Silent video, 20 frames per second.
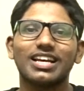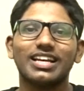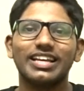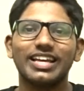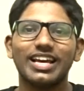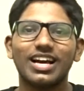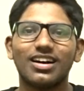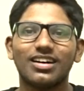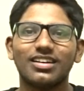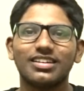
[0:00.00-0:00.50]

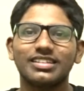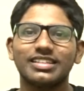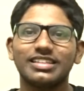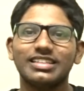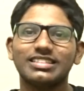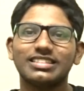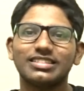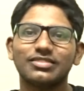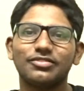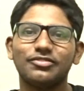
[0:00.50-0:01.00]
Yeah,
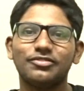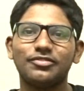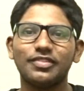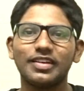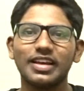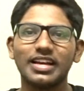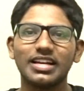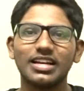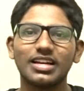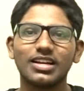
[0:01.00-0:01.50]
it's a
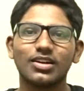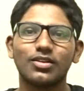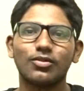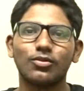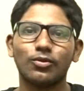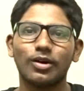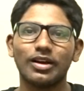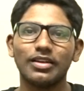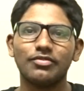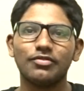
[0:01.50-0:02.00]
fake
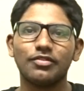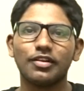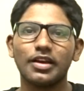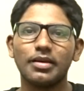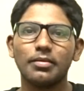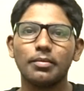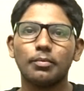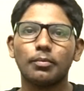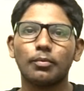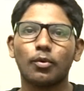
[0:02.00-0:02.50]

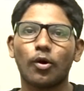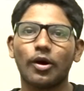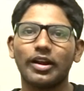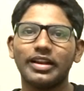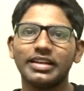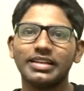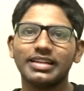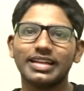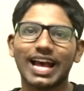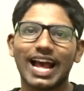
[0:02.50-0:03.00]
Wi-Fi
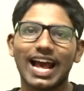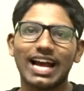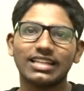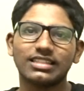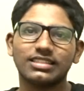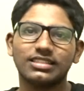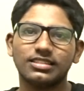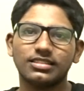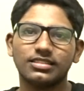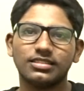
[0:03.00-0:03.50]
point
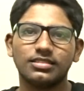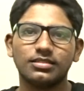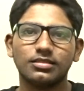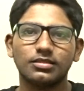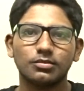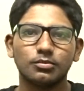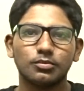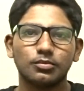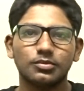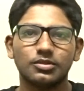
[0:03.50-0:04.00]

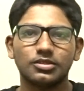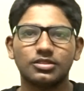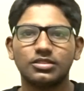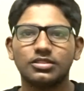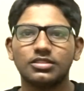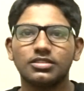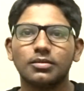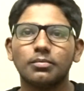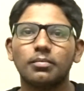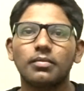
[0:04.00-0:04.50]
access
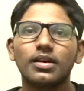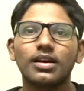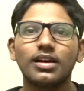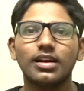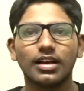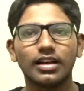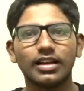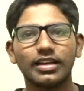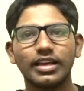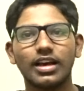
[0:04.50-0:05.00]
system.
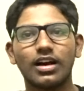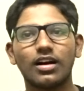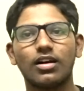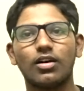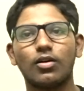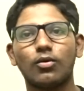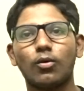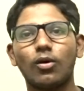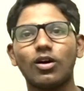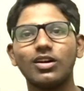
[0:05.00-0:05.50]

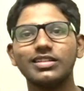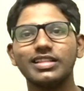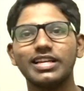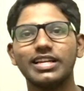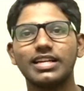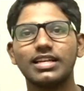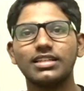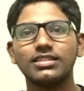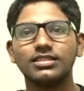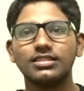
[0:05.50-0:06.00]
Yeah, what
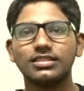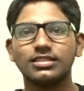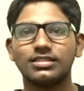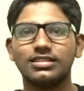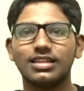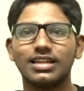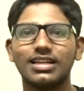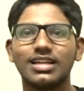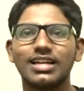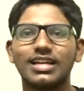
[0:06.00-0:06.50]
they does is
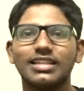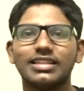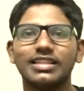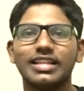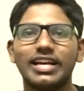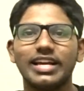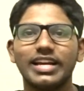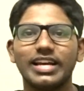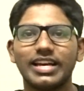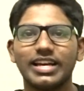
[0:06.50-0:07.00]
that
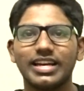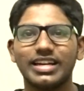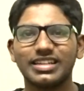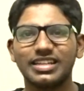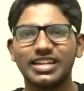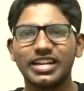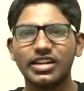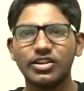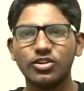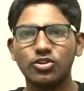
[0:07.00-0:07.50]
they
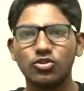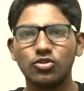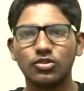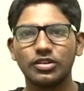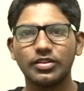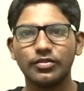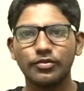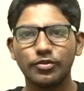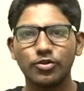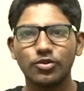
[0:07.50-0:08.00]
tend to
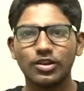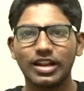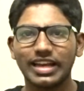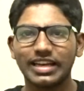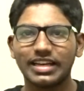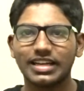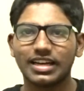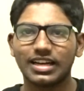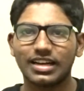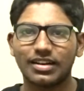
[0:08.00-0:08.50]
give you
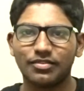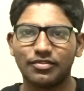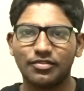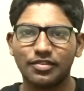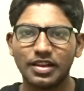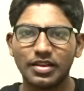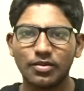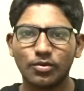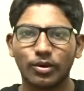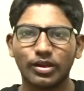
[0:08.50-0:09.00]
like a
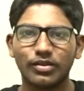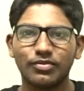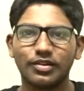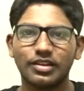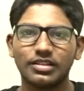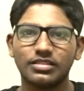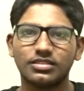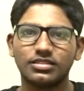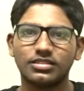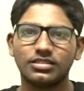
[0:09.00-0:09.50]
free
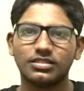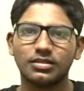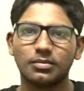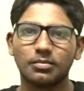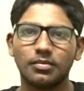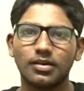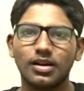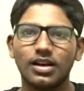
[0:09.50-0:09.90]
Wi-Fi system.